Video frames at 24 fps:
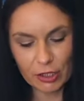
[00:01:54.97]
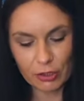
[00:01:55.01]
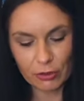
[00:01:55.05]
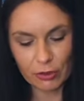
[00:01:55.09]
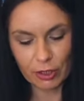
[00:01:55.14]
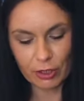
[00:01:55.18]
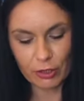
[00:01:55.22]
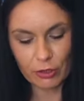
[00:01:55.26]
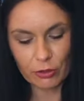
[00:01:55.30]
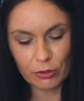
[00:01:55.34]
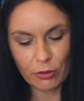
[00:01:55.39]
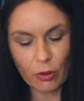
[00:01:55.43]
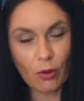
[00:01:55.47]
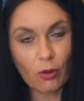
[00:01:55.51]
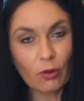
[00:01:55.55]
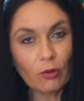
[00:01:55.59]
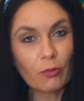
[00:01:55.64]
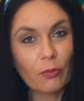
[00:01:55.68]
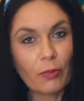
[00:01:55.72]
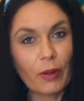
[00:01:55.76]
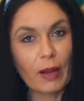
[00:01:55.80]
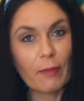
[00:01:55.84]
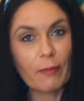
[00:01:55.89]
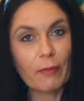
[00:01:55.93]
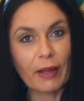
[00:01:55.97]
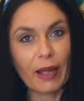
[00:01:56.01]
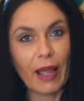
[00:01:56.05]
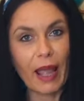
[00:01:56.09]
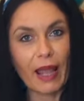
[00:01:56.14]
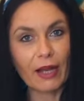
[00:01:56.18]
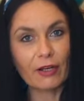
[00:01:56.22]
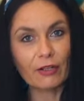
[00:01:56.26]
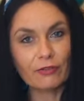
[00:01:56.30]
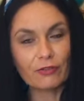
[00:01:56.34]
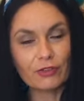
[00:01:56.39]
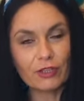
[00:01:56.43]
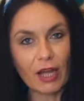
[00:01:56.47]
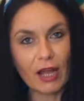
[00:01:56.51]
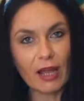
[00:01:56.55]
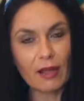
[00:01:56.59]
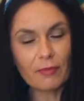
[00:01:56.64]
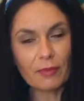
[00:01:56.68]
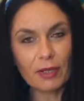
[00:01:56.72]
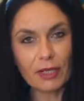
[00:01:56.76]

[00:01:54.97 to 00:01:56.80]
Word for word: you can do all prep ahead of time